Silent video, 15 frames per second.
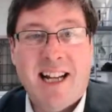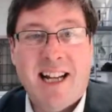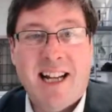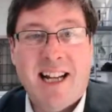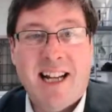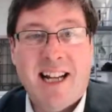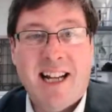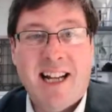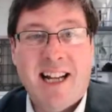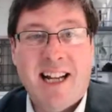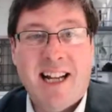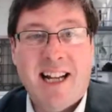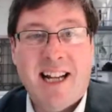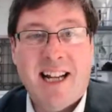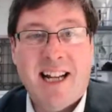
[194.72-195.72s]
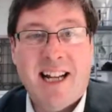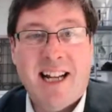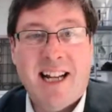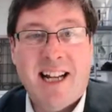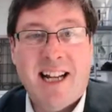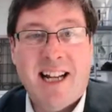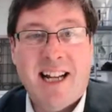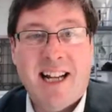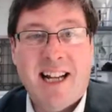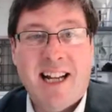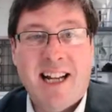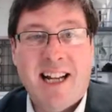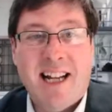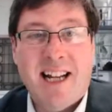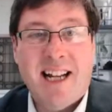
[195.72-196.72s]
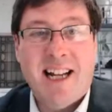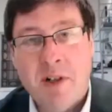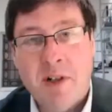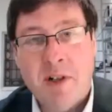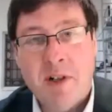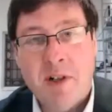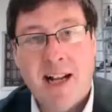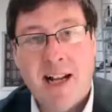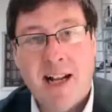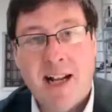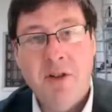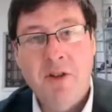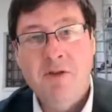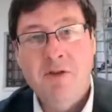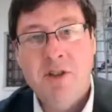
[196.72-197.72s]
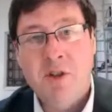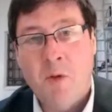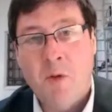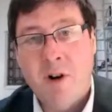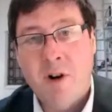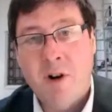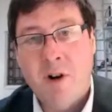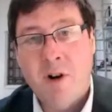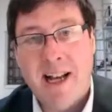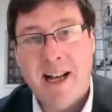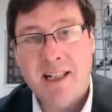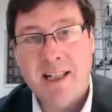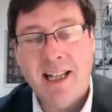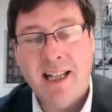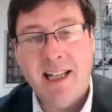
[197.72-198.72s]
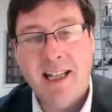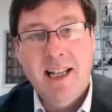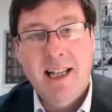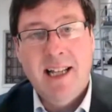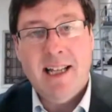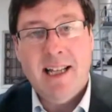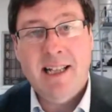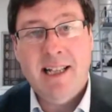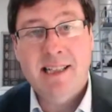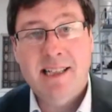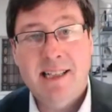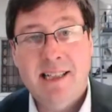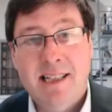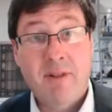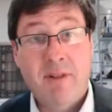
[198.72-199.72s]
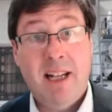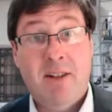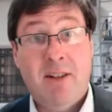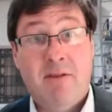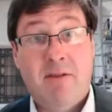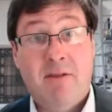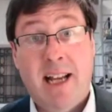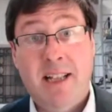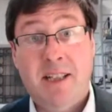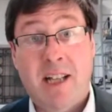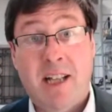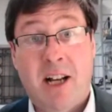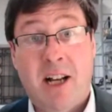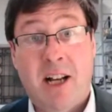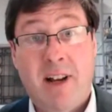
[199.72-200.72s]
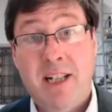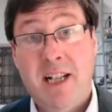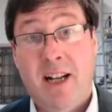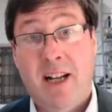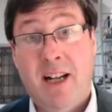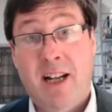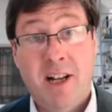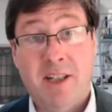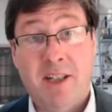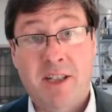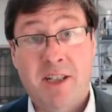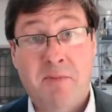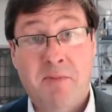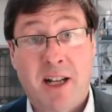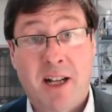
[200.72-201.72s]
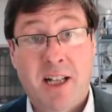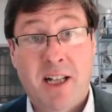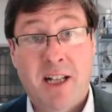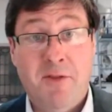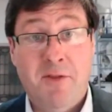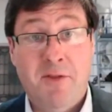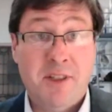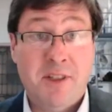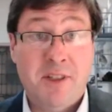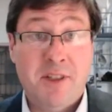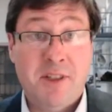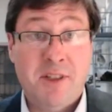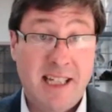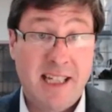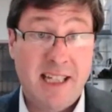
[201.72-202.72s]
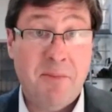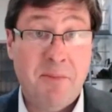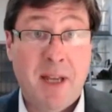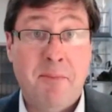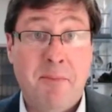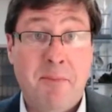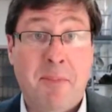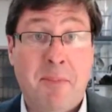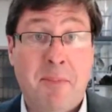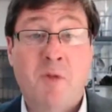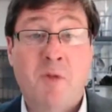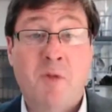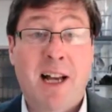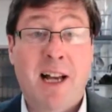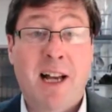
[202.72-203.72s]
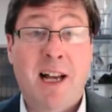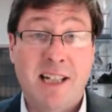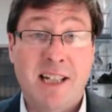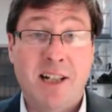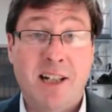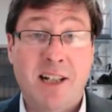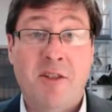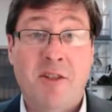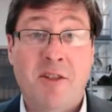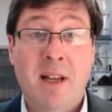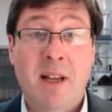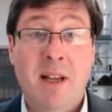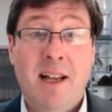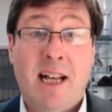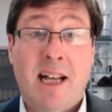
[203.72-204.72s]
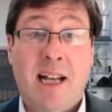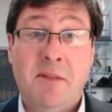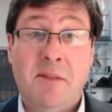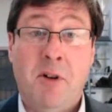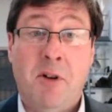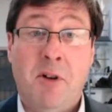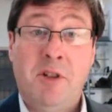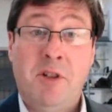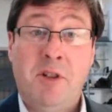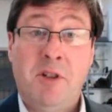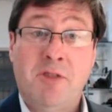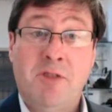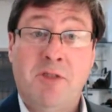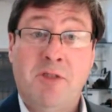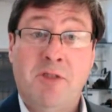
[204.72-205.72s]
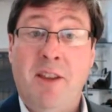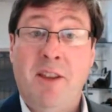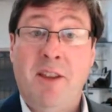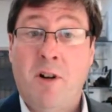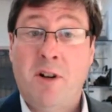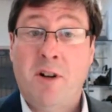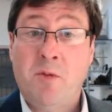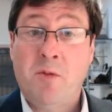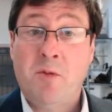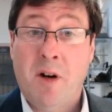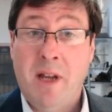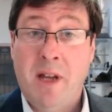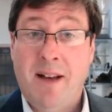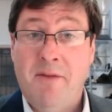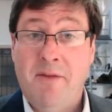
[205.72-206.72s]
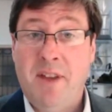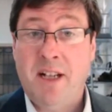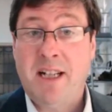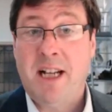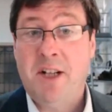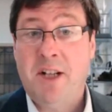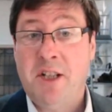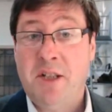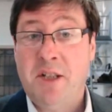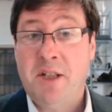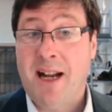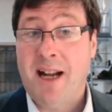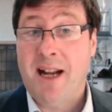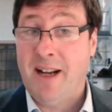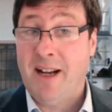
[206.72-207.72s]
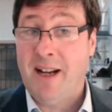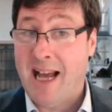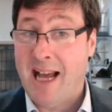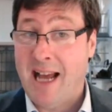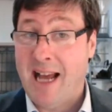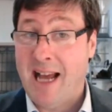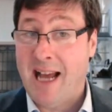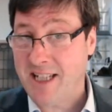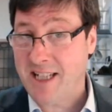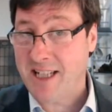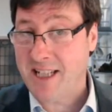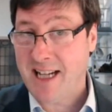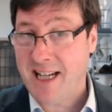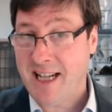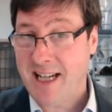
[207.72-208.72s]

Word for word: I have to say that one of the things that we're talking about, and you use the word actually, is that it really creates a great deal of trust, because if you can see people as well as hear them, as opposed to just reading their words, where we have the attention span of a gnat today,